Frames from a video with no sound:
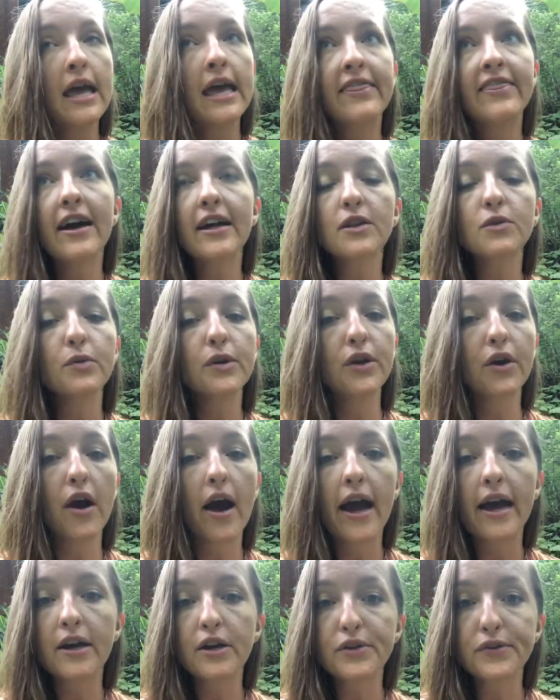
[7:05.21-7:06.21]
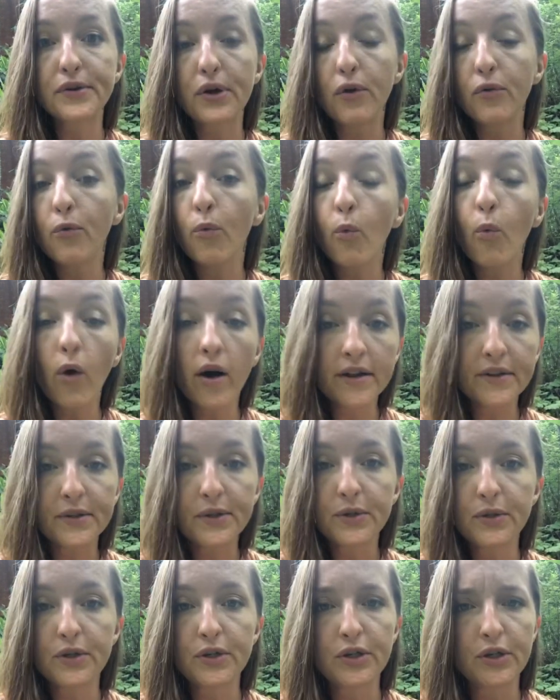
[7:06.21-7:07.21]
that's what your higher self wants
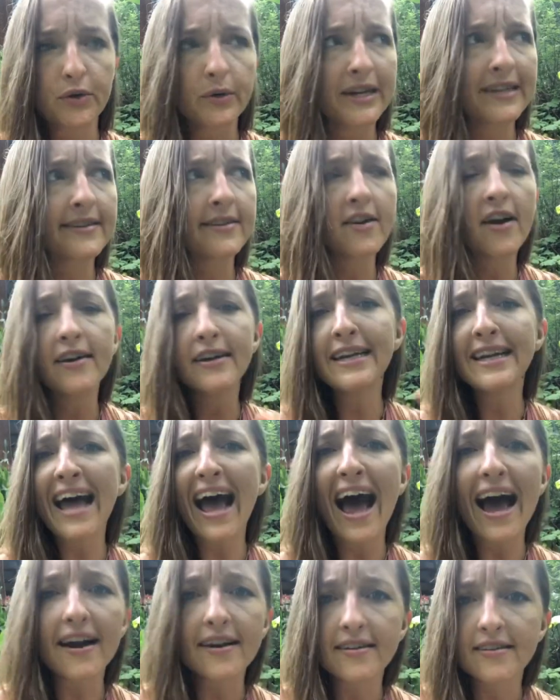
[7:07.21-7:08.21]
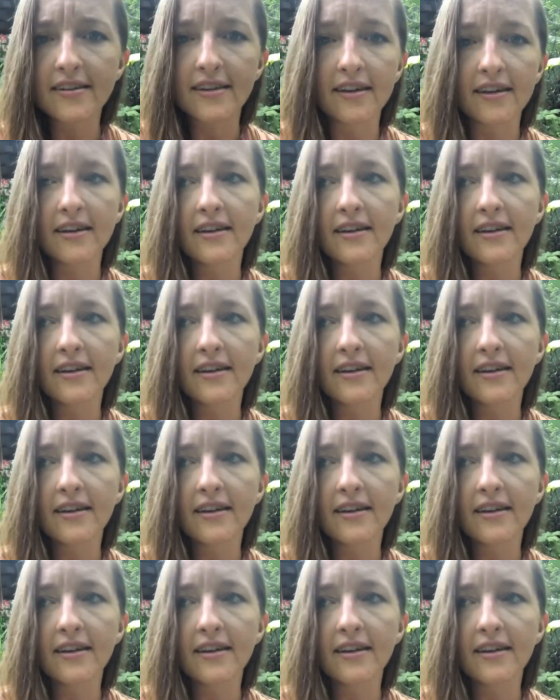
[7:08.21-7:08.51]
you to do. It's not an accident.